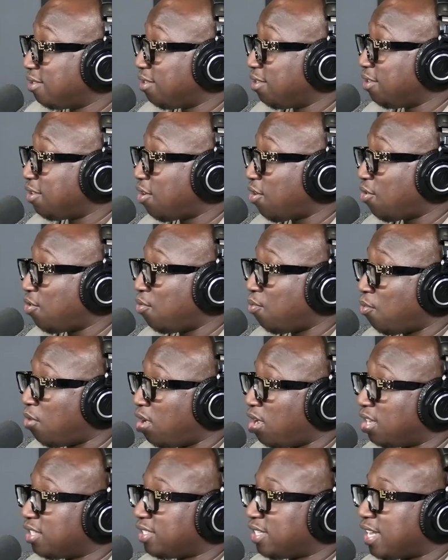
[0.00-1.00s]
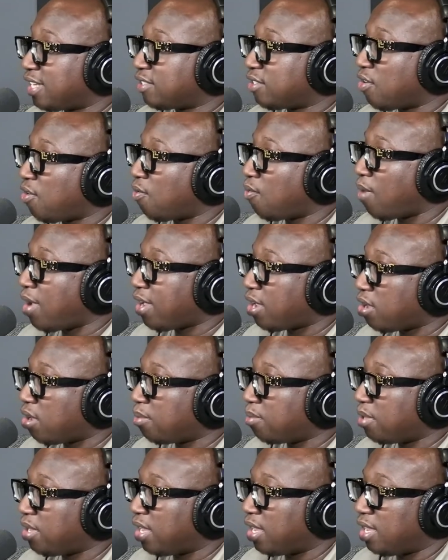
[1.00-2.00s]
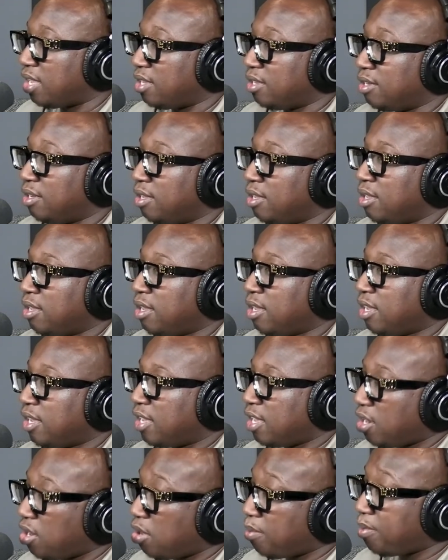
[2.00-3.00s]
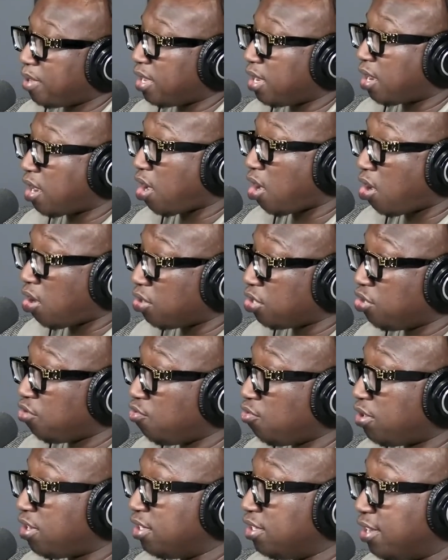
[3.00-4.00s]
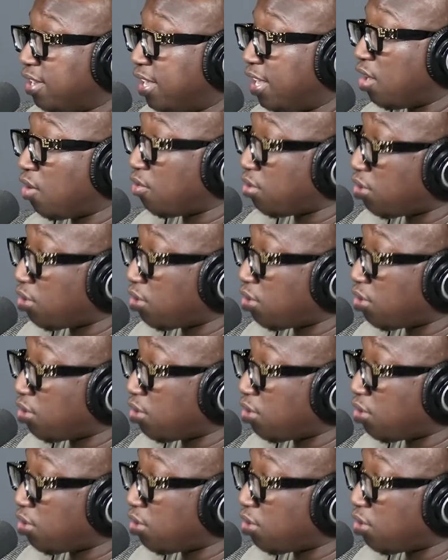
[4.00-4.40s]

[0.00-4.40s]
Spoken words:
You know, the ones that's going to wake up and get up and call you and get on